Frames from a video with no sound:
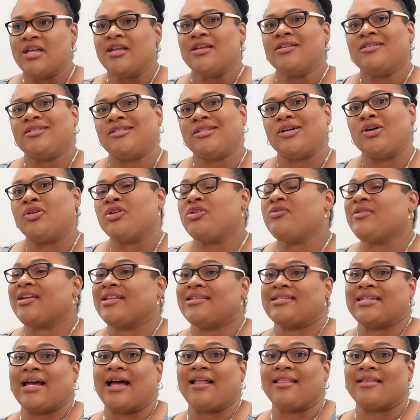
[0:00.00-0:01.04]
So you can
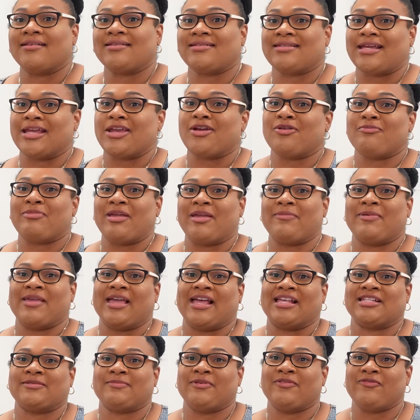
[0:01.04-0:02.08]
tell us that your baby
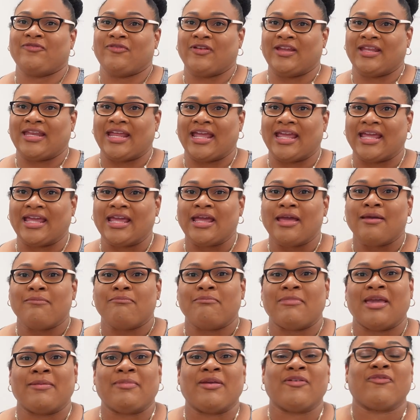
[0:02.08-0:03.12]
has been feeding
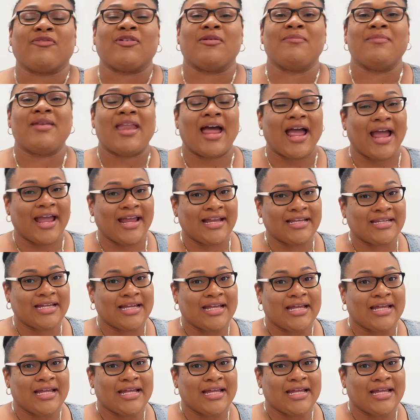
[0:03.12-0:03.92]
maybe from 9